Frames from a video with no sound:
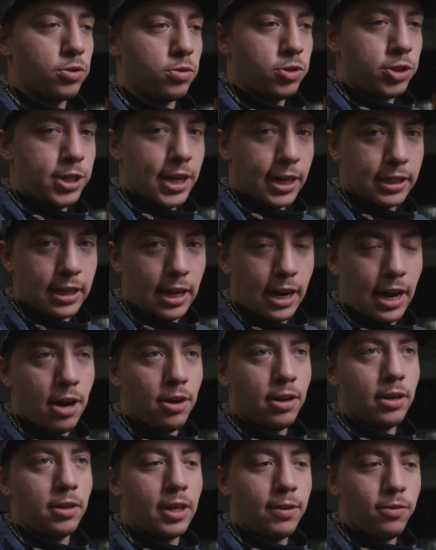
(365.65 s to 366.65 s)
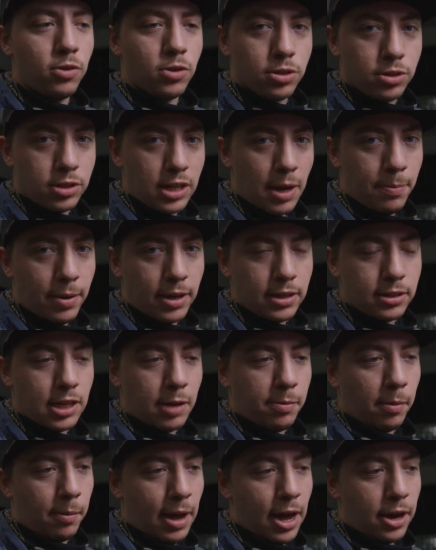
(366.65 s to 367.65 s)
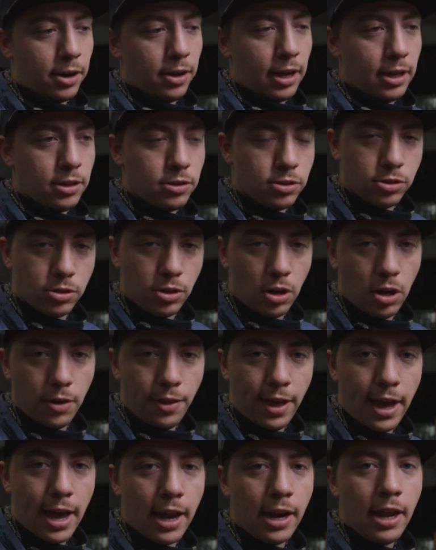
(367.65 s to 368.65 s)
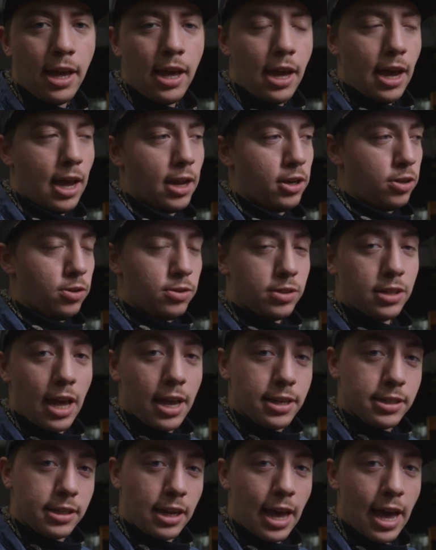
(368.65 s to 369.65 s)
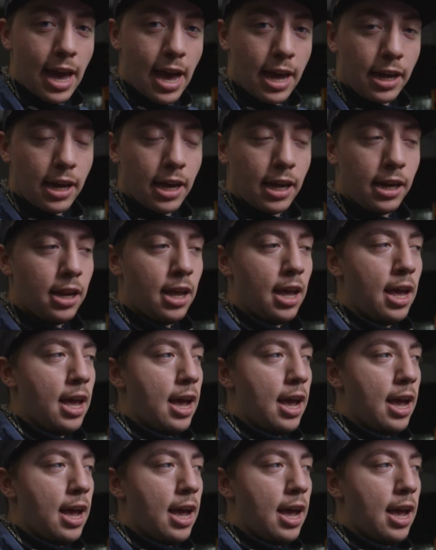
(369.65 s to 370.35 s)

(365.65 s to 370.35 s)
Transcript: So check that out. It'll give you a step-by-step -step on how to install that and use it as an add-on.